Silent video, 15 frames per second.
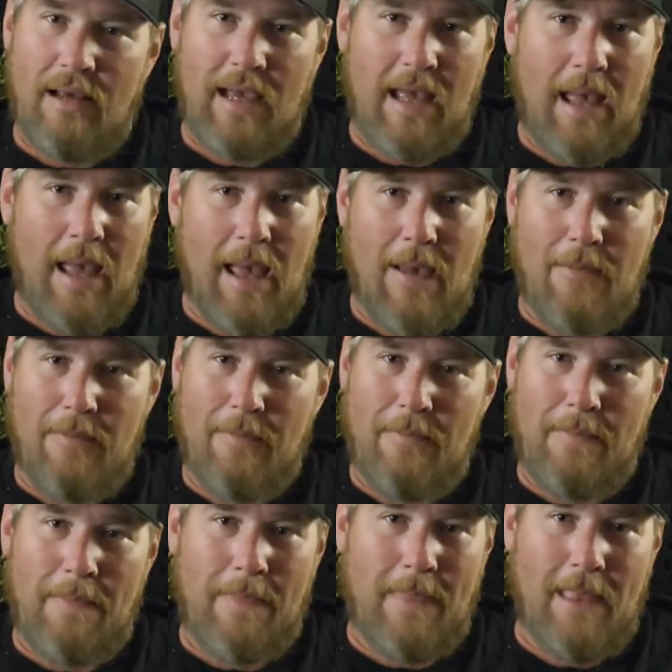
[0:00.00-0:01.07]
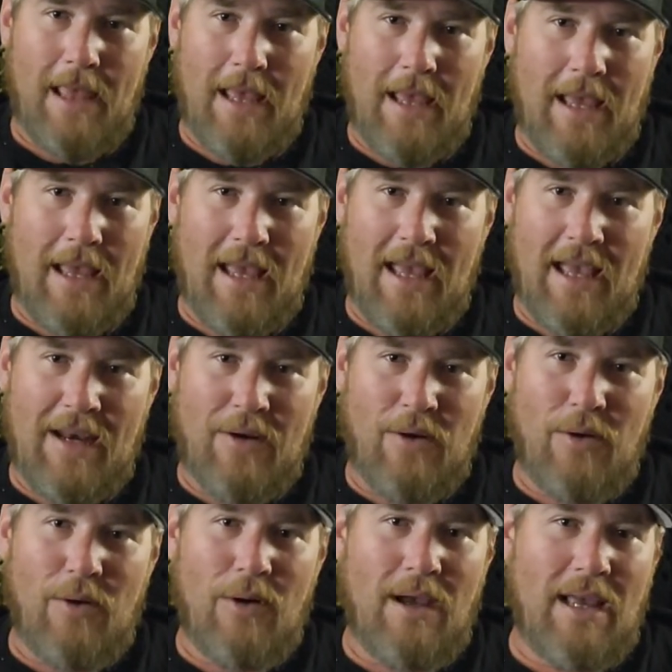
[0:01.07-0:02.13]
I
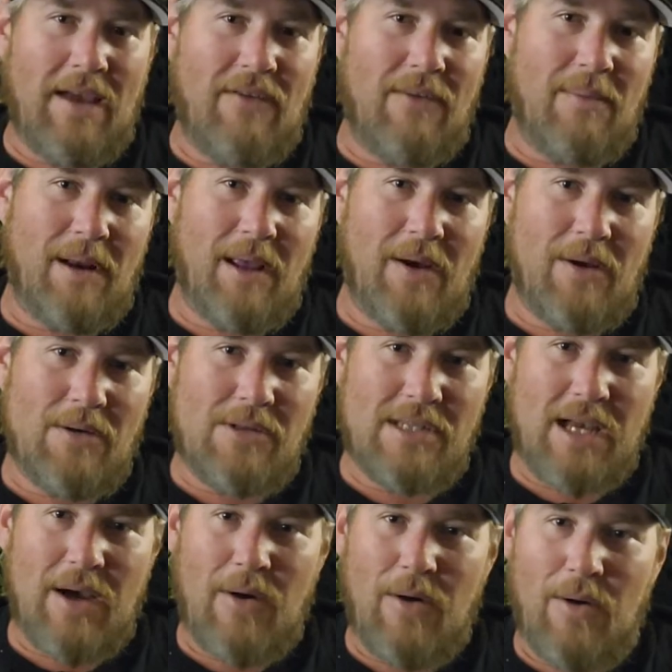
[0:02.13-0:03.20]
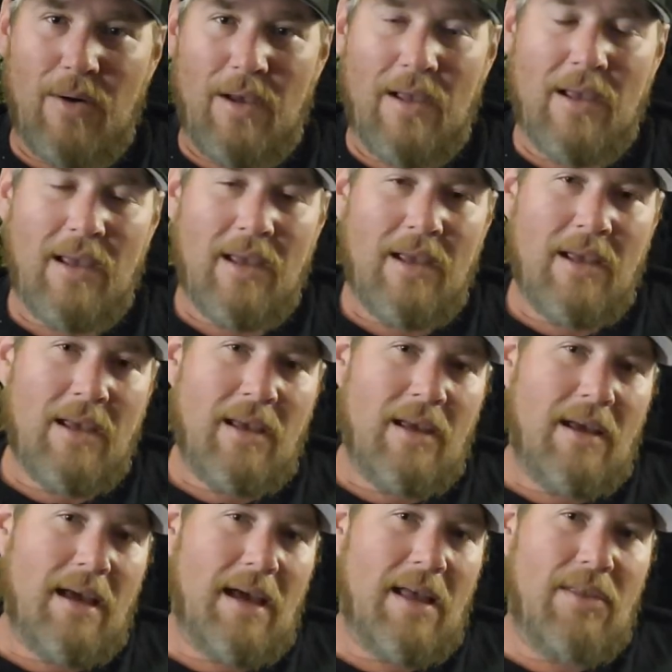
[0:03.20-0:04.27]
know everybody goes out
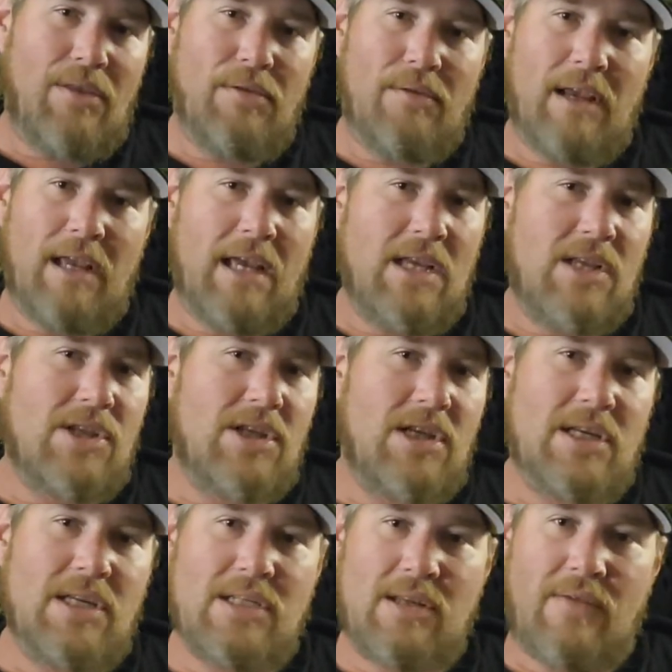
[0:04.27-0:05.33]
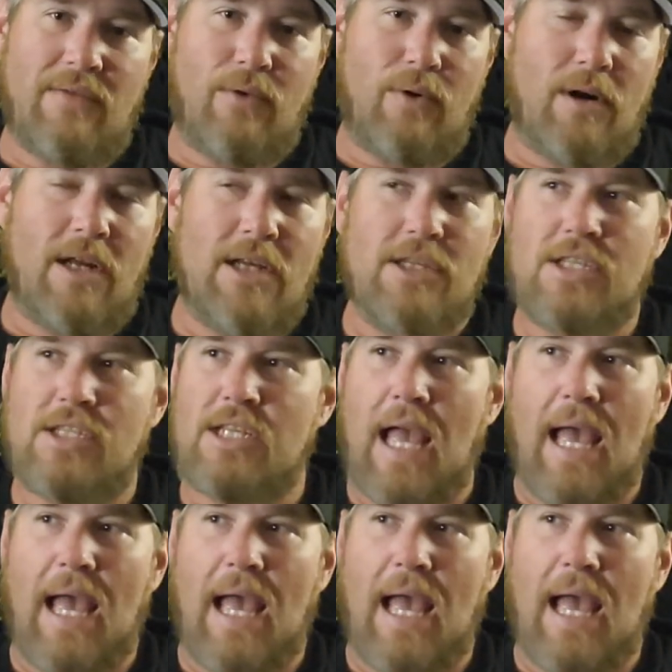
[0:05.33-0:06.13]
on 3 inches and 4 inches.